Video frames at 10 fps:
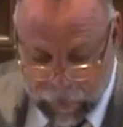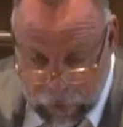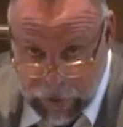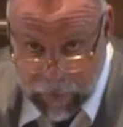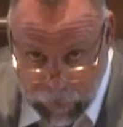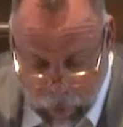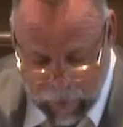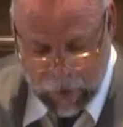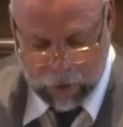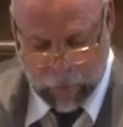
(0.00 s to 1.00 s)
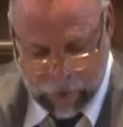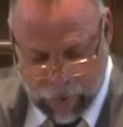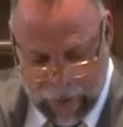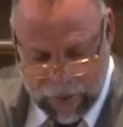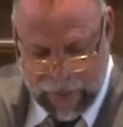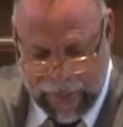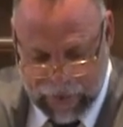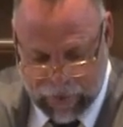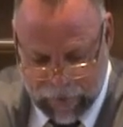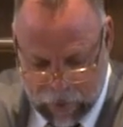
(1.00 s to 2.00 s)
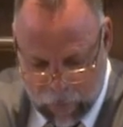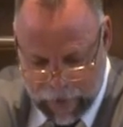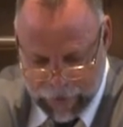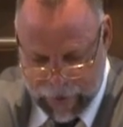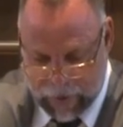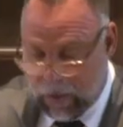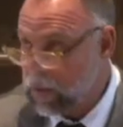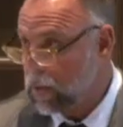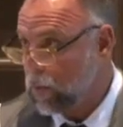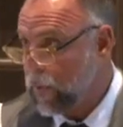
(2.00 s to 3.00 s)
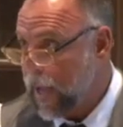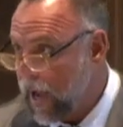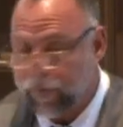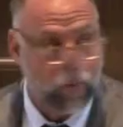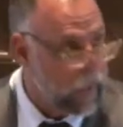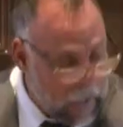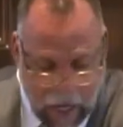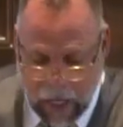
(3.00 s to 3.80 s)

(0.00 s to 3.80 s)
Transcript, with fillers: First and foremost, when trying to answer this question, we have to